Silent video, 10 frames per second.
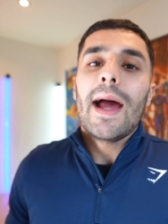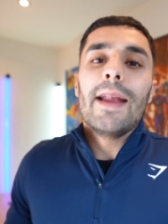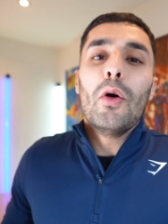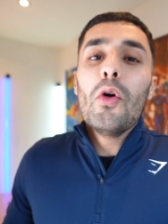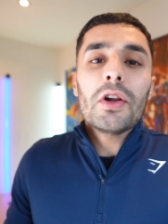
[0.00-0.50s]

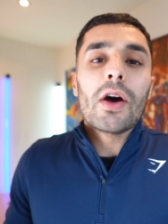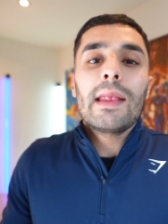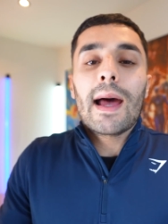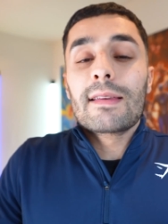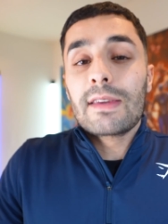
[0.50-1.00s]
and although
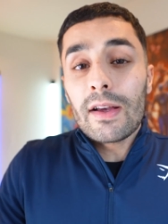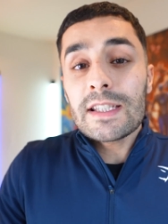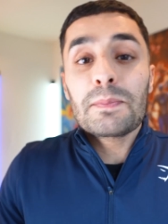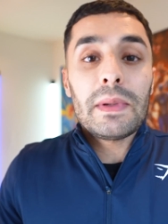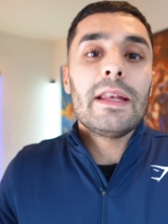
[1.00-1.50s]
that
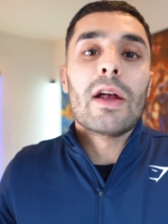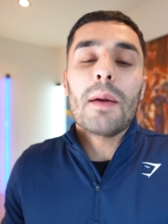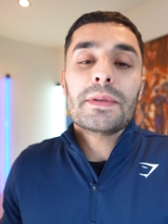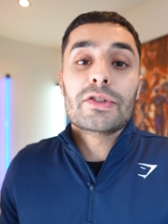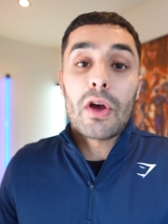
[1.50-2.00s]
does speed
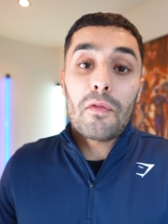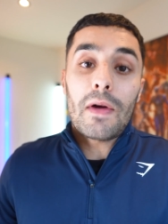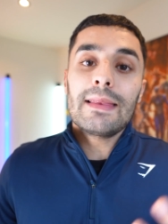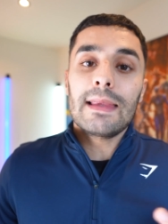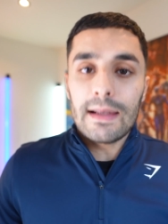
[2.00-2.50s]
up
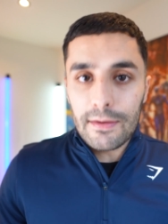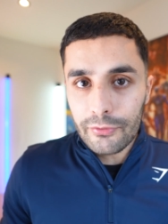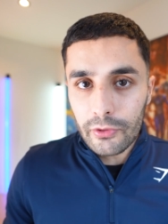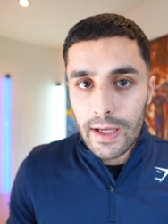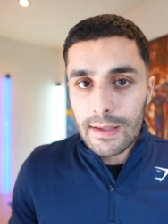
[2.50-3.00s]
software
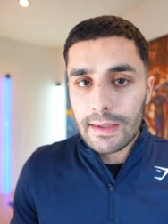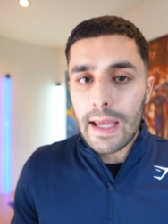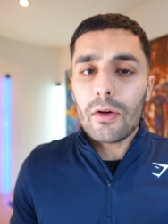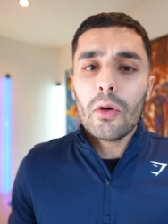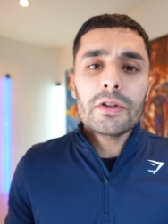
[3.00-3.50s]
delivery,
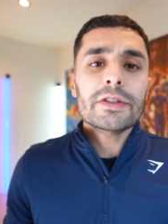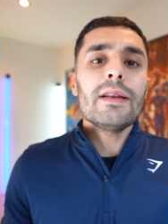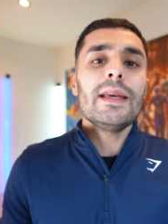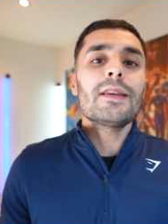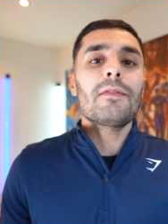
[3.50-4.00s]
they
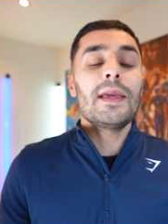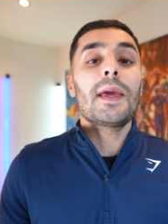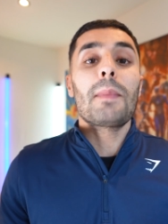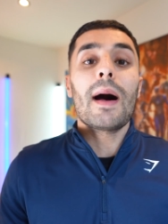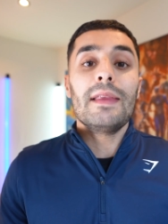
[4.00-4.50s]
also need to
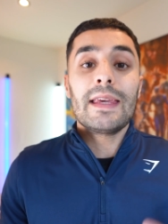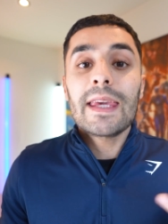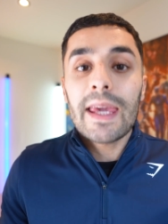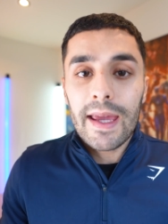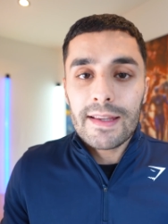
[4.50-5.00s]
think about the
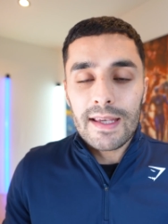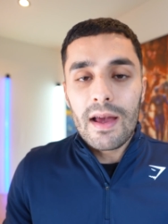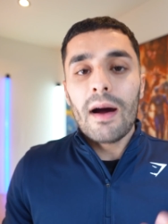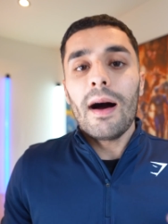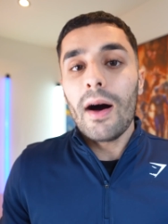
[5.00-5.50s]
kit
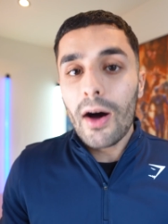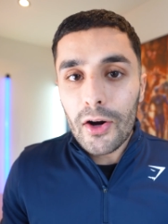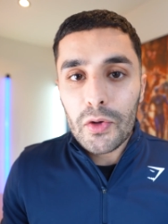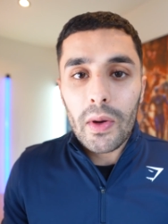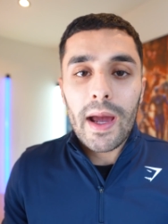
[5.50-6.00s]

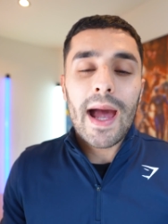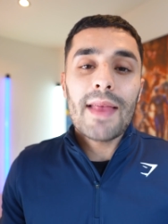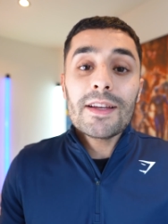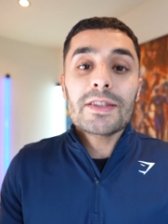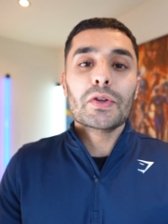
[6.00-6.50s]
hardware
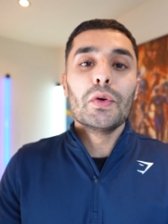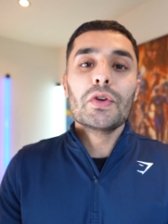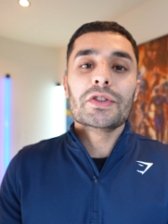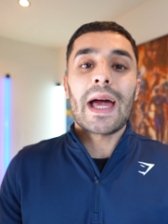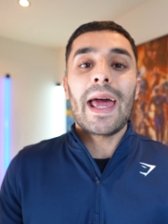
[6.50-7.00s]
and the
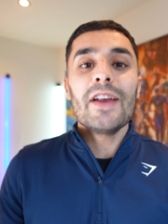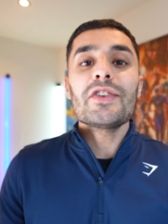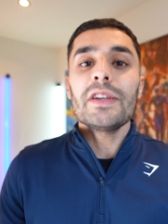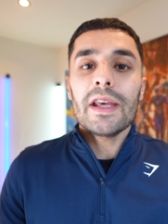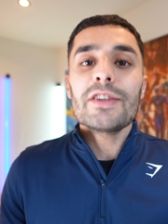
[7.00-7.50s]
tools that
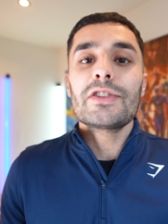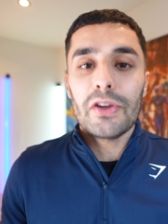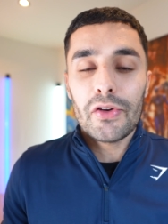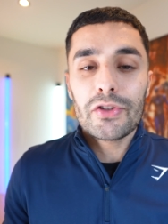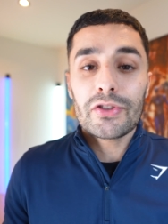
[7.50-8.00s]
engineers
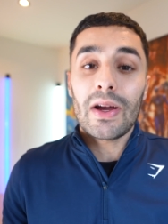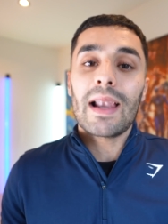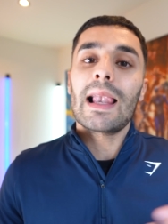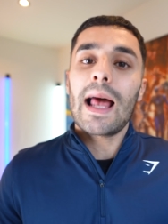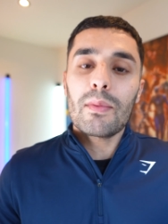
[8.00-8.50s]
use to
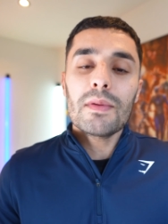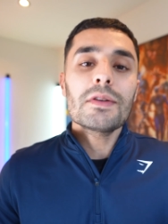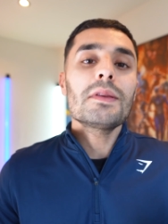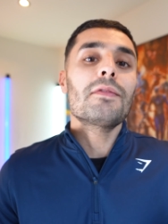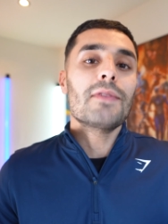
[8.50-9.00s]
allow them
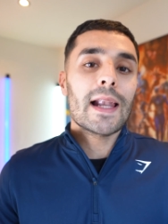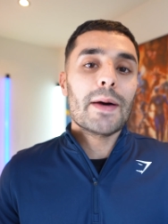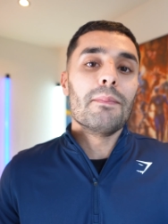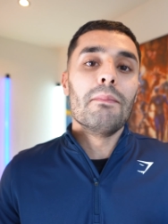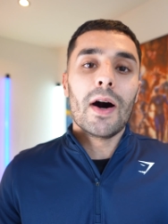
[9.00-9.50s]
to
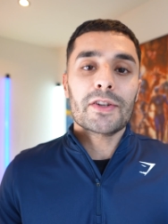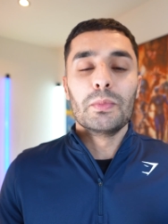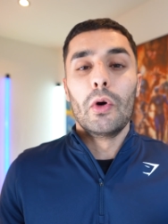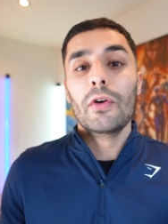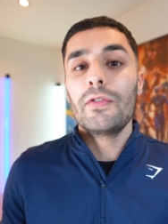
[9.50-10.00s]
develop much more